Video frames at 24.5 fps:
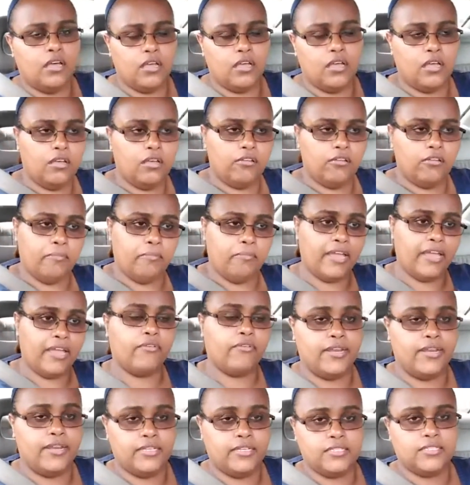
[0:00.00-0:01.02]

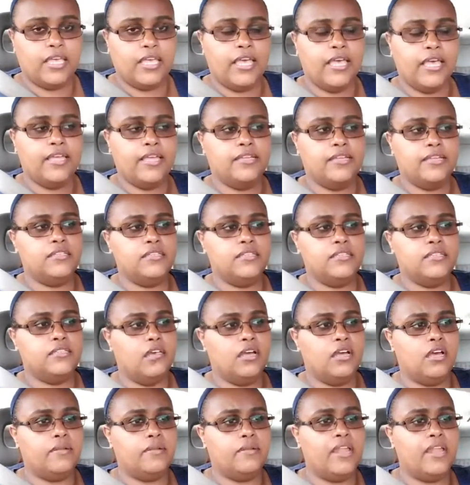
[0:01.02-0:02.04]
migraines, and
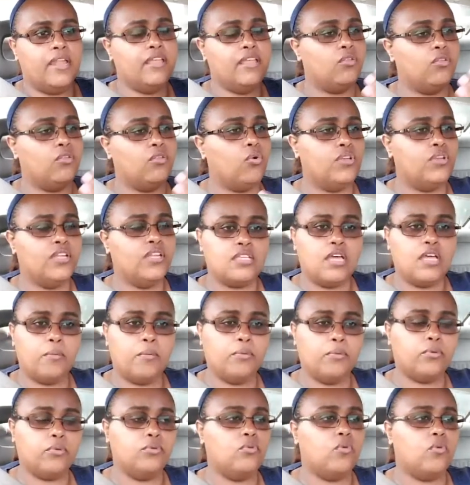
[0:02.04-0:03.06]
not only esophageal
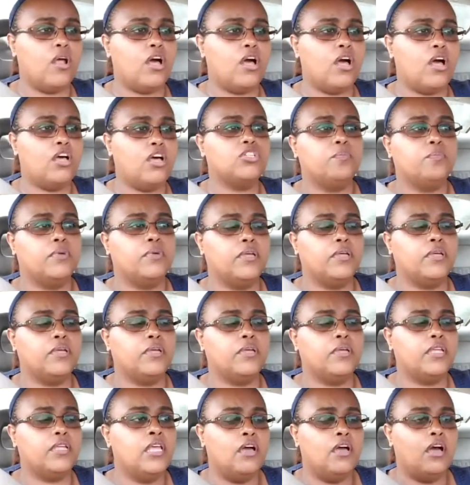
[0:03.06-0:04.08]
neuralgia, but
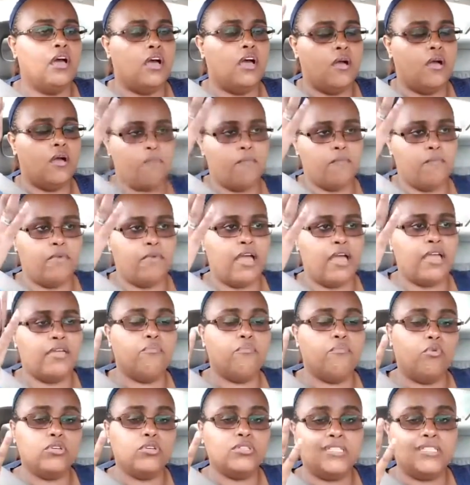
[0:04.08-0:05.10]

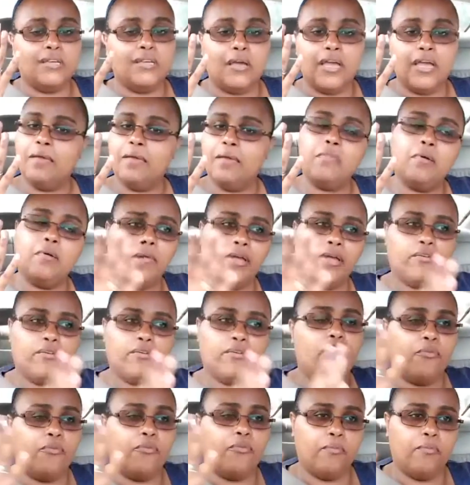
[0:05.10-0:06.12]
I get my migraine
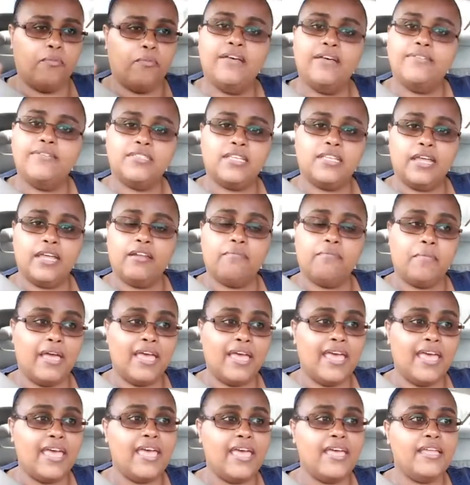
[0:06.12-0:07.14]
on my left side of my
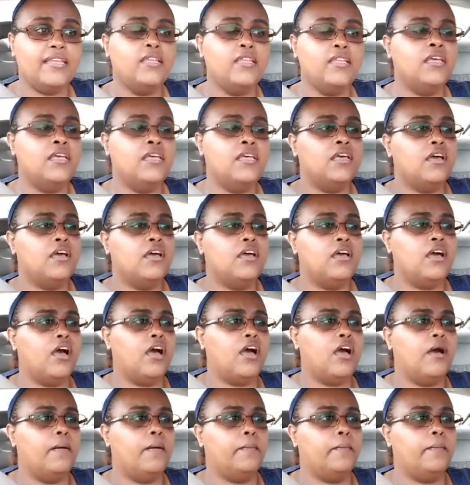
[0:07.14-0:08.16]
head.
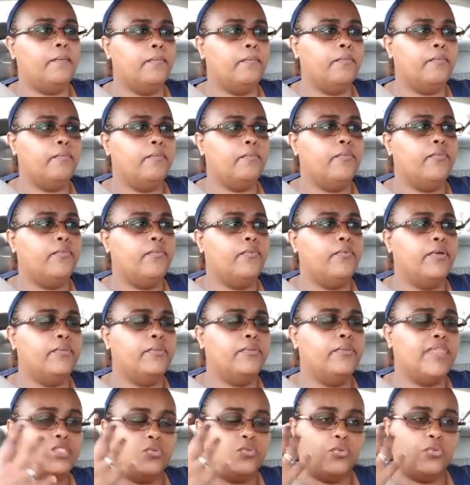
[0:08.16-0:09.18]
Um,
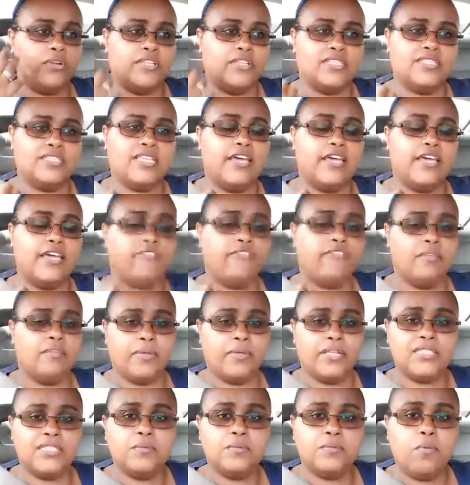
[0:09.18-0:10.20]
that's where the side of the
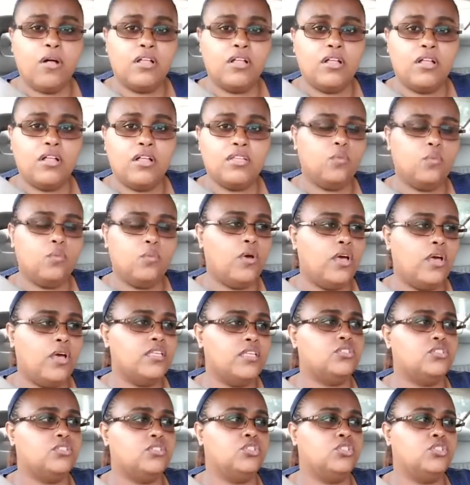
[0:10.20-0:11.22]
Bell's palsy was.
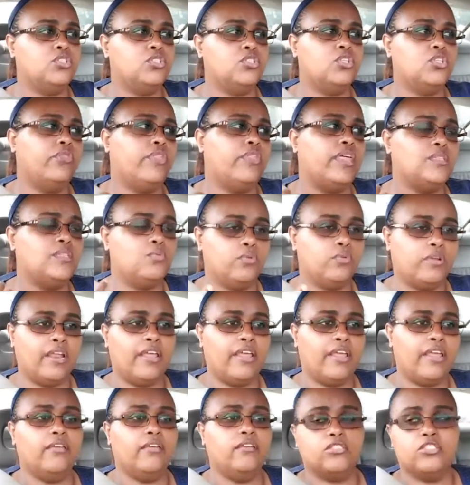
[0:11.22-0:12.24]
So that's when I
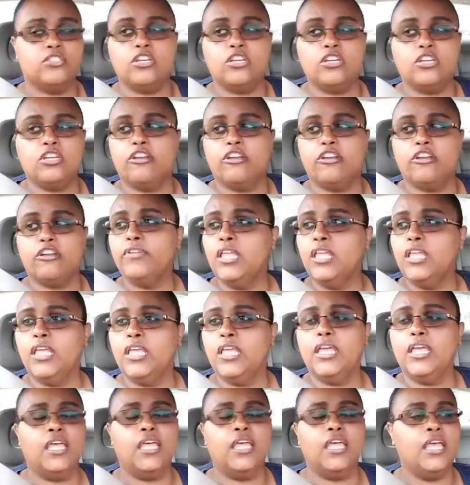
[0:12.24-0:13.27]
started feeling it.
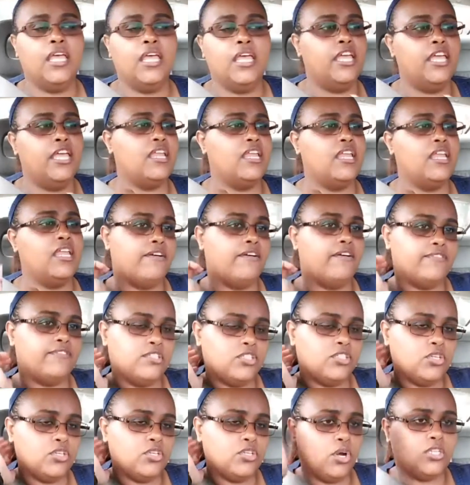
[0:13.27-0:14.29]
Now I have
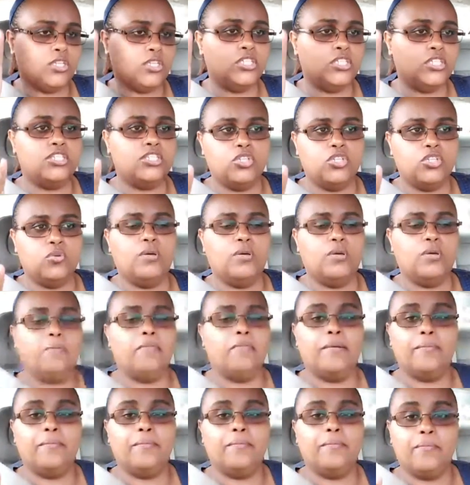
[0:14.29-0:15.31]
scar tissue in my
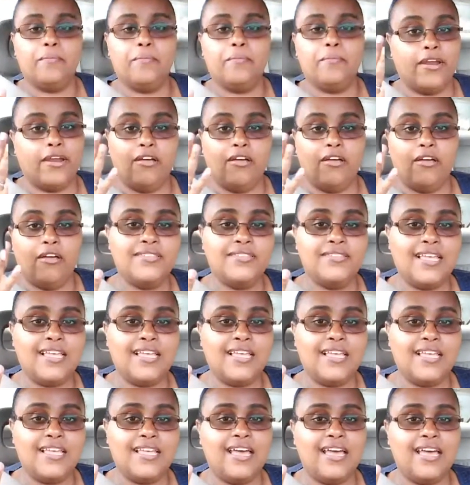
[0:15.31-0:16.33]
brain on the left
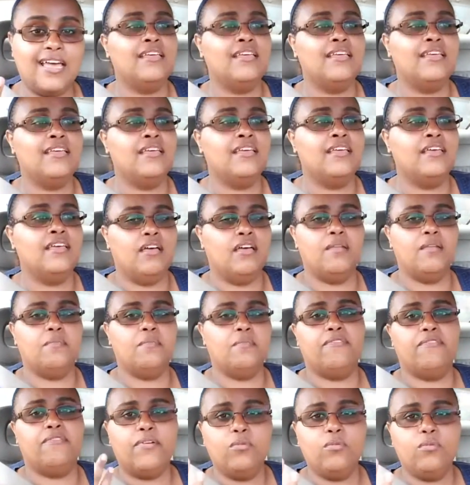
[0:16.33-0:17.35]
side. And my
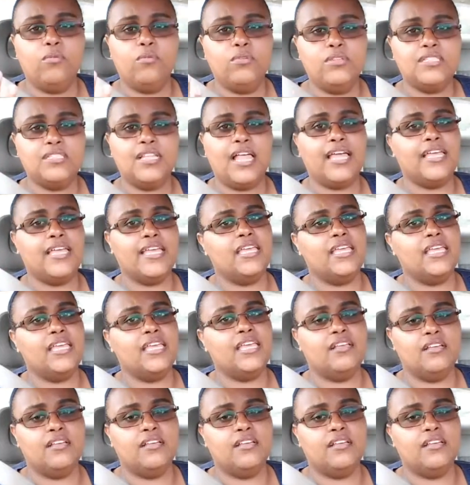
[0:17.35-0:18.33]
phone is lagging.